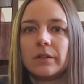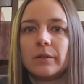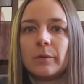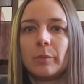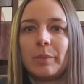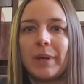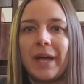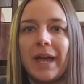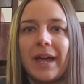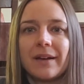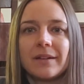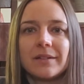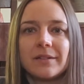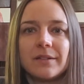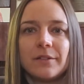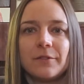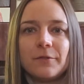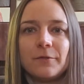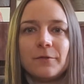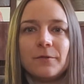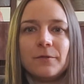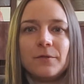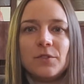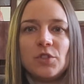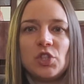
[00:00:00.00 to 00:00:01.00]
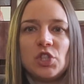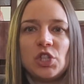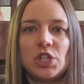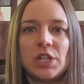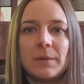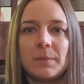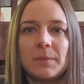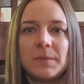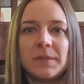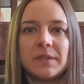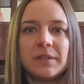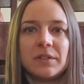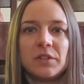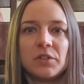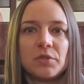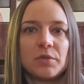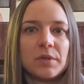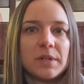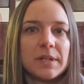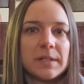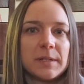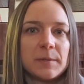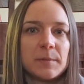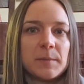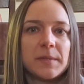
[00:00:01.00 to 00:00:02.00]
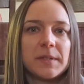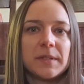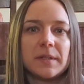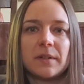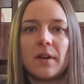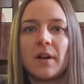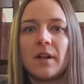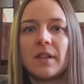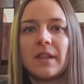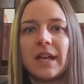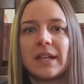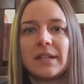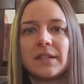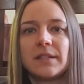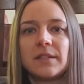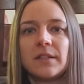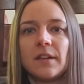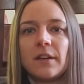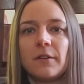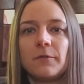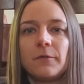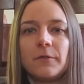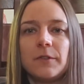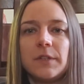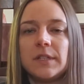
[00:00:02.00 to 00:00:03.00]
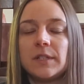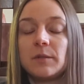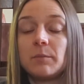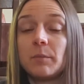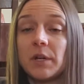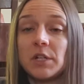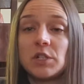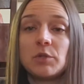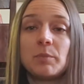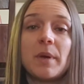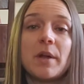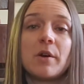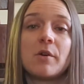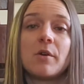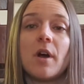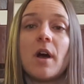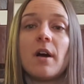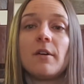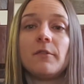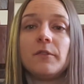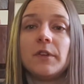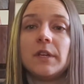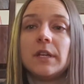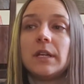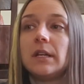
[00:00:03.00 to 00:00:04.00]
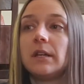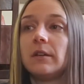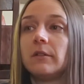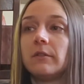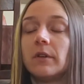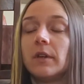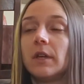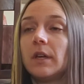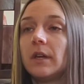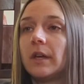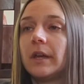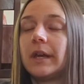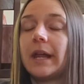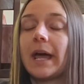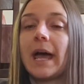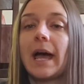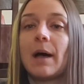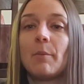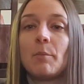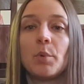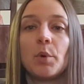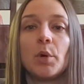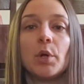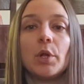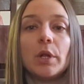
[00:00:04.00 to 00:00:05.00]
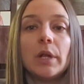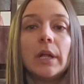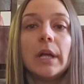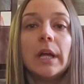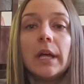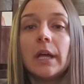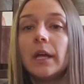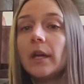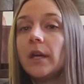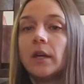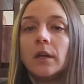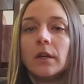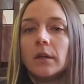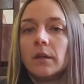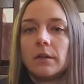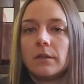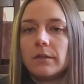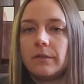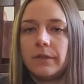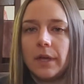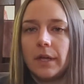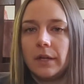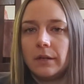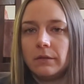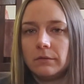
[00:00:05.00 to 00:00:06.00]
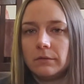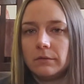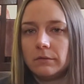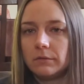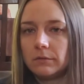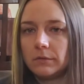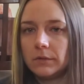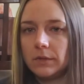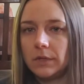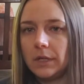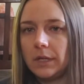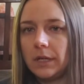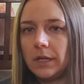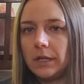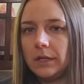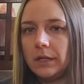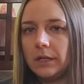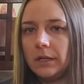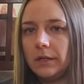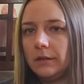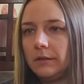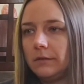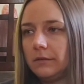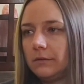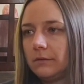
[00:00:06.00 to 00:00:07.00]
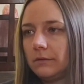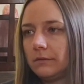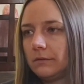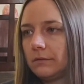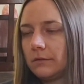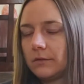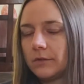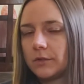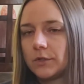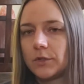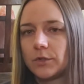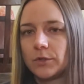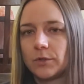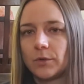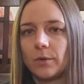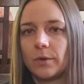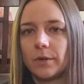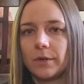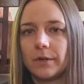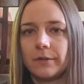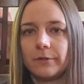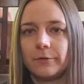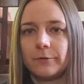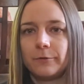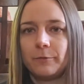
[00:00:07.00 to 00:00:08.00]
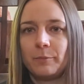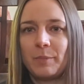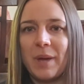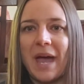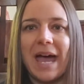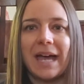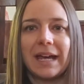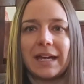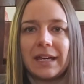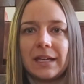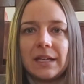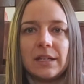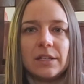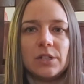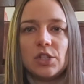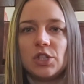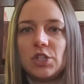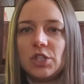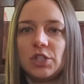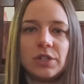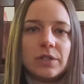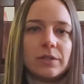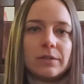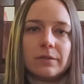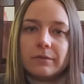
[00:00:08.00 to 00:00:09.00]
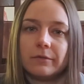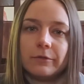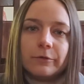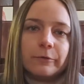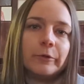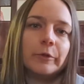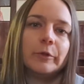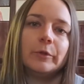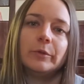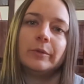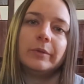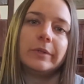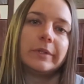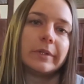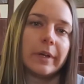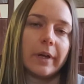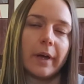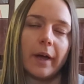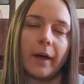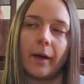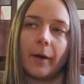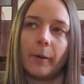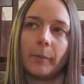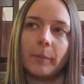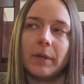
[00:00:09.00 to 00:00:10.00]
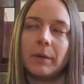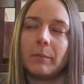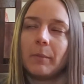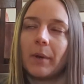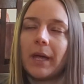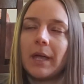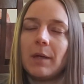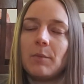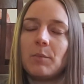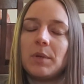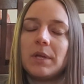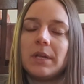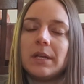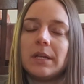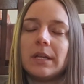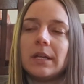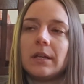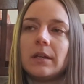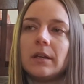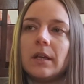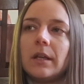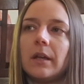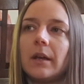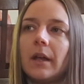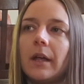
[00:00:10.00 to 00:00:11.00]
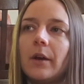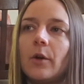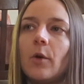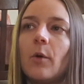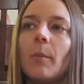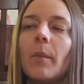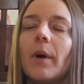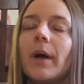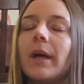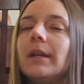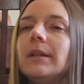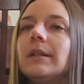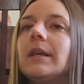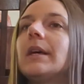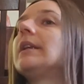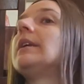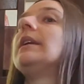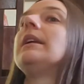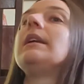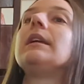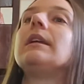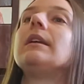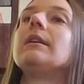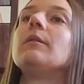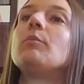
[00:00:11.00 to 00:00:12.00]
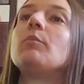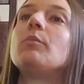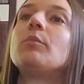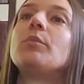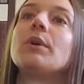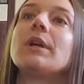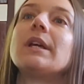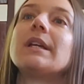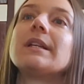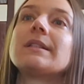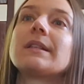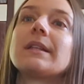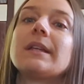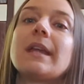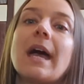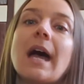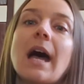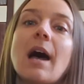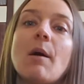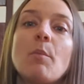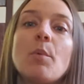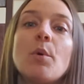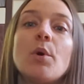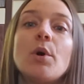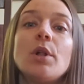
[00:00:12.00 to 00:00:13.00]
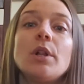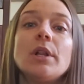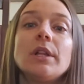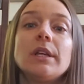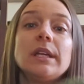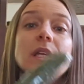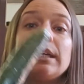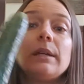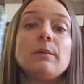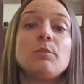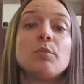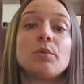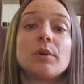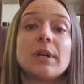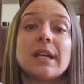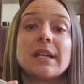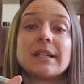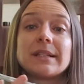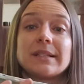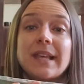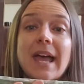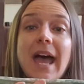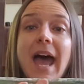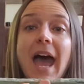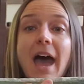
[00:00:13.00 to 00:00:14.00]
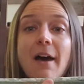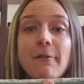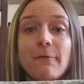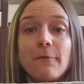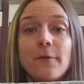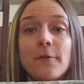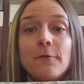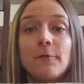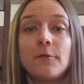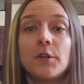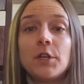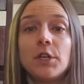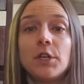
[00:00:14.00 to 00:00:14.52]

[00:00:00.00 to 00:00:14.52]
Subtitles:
bags of chips and crisps and all that stuff. He's much better off eating an apple than any sort of packaged food, in my opinion. And I don't mind that he brings an apple. He brings half of a